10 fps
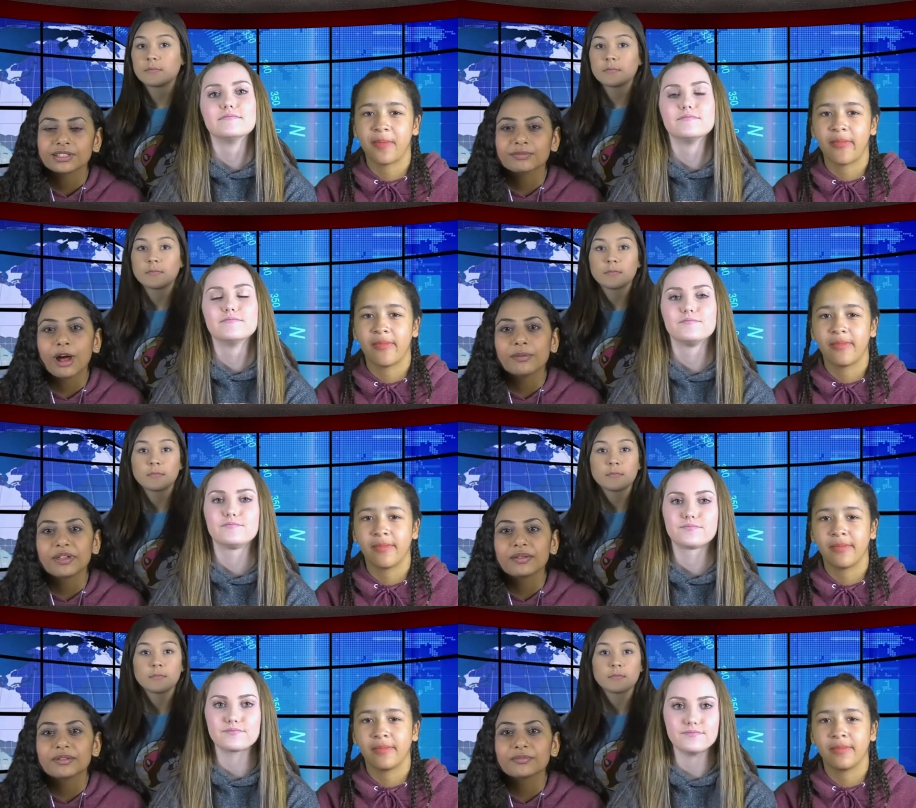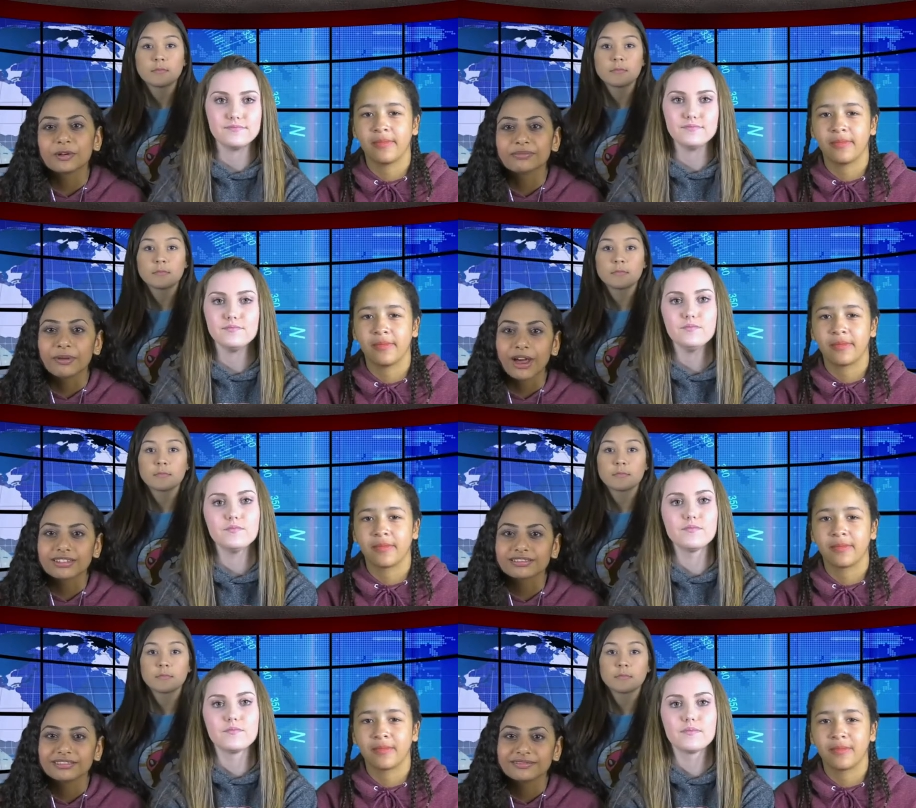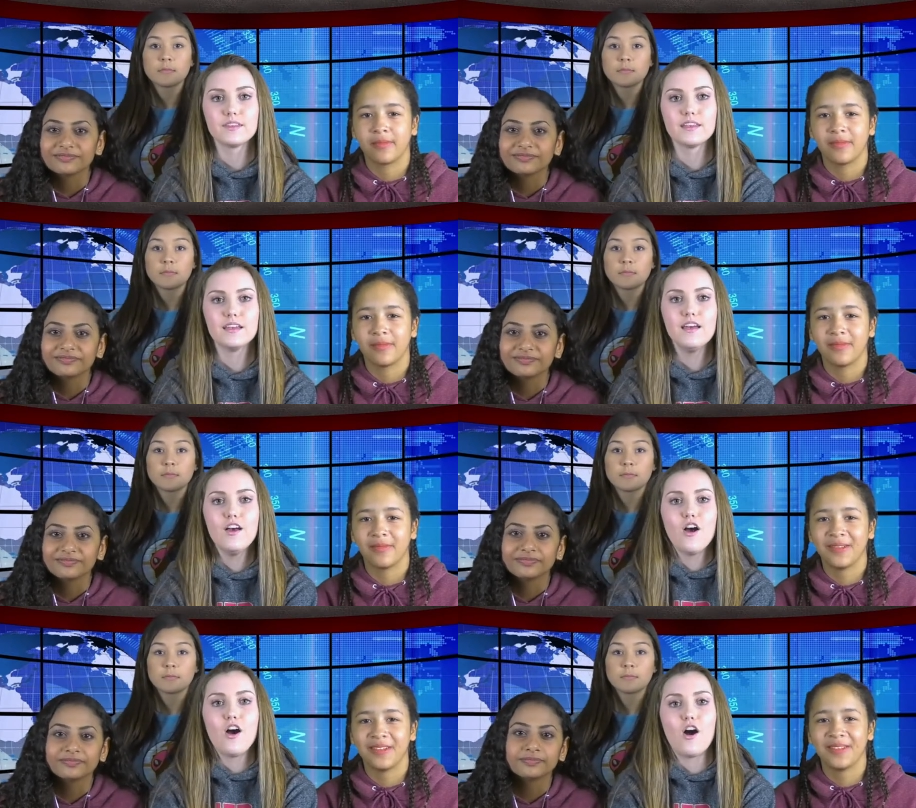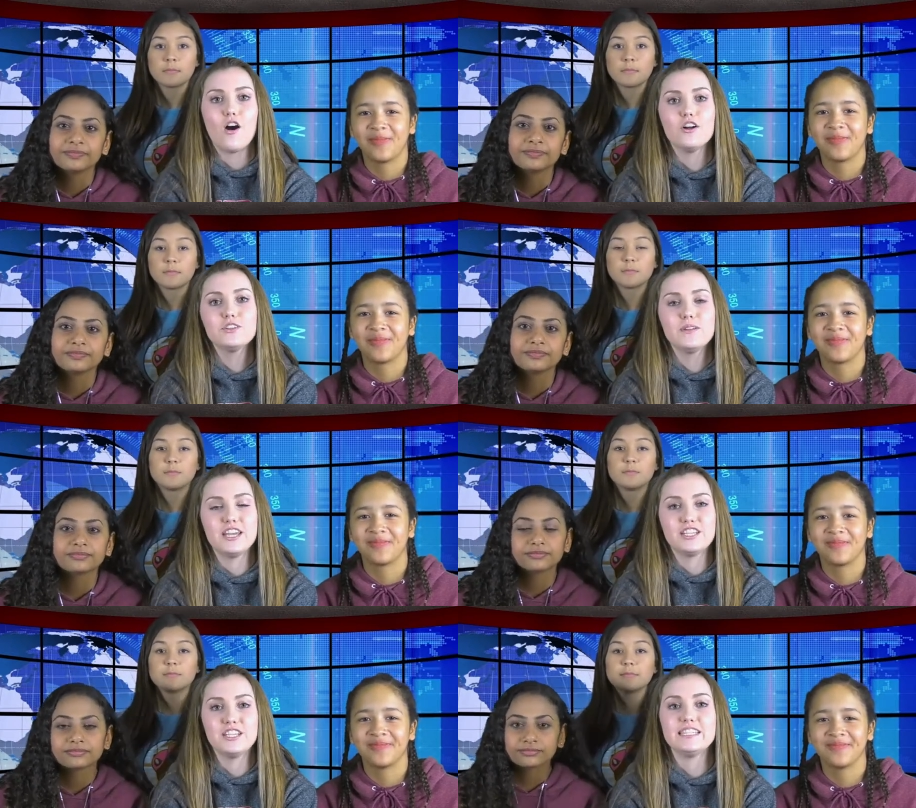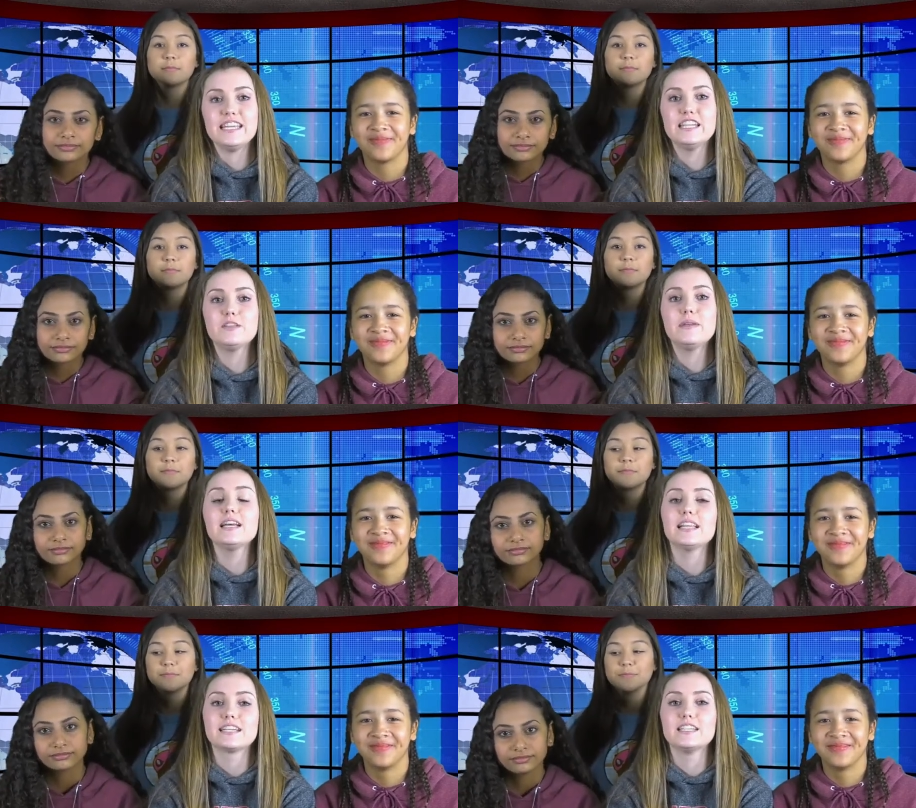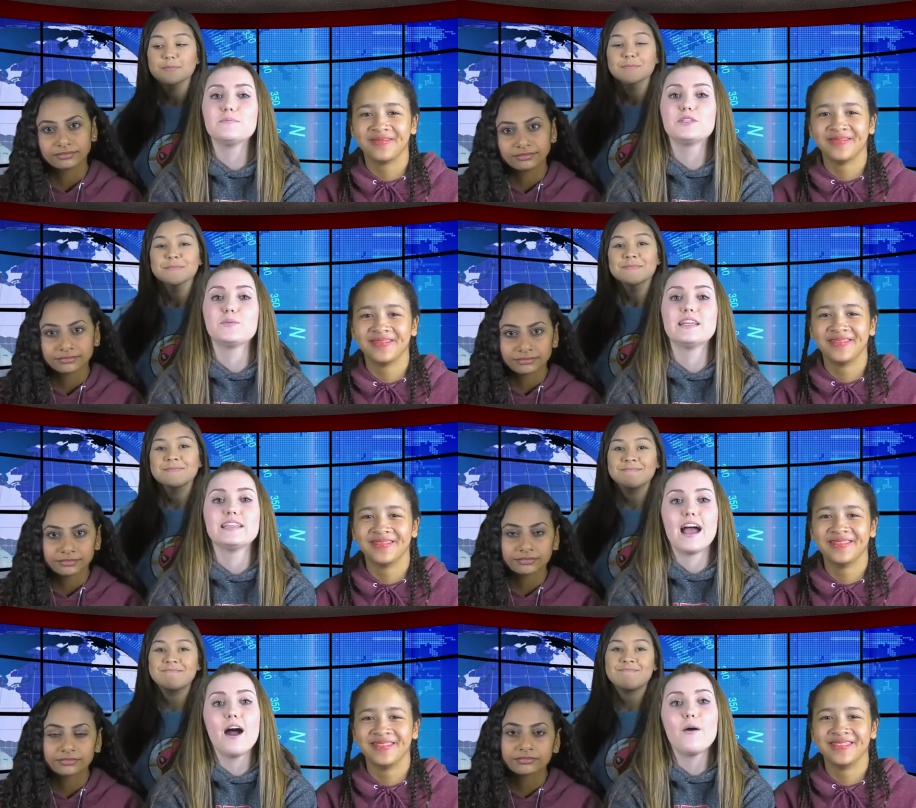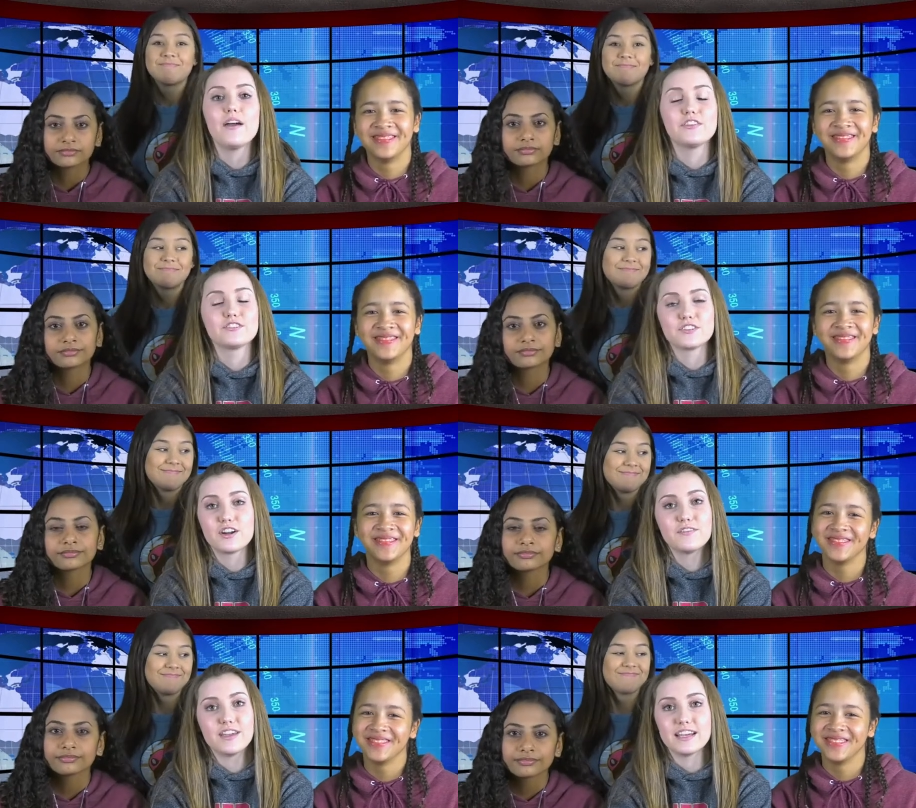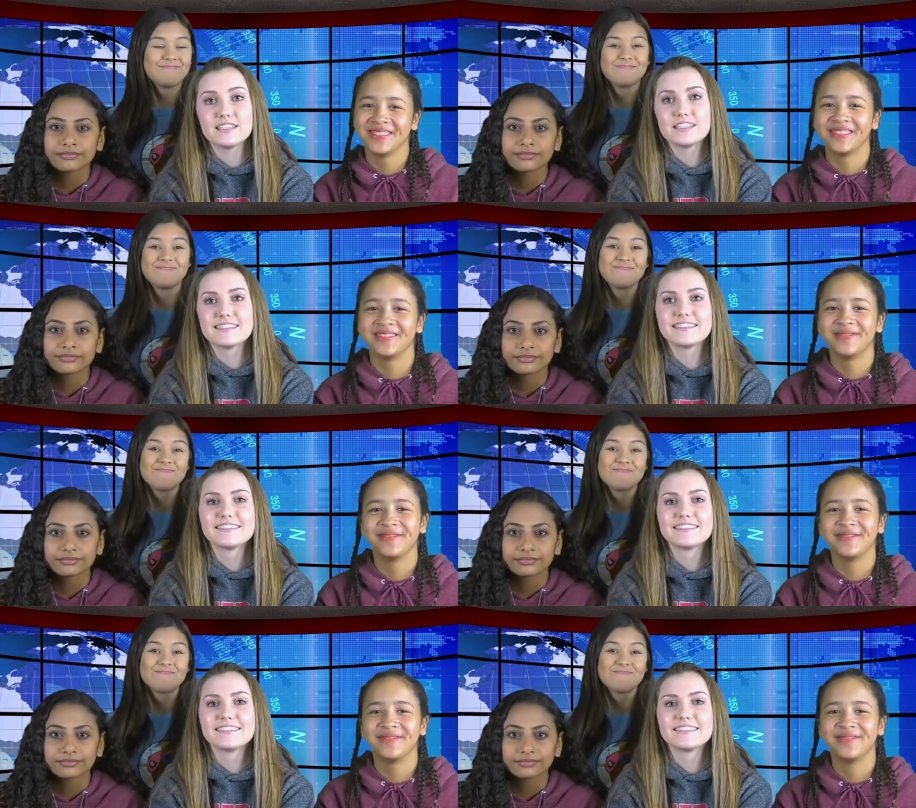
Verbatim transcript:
Speaker 1: small baby board box. All
Speaker 2: donations need to be collected between now and the start of Yes.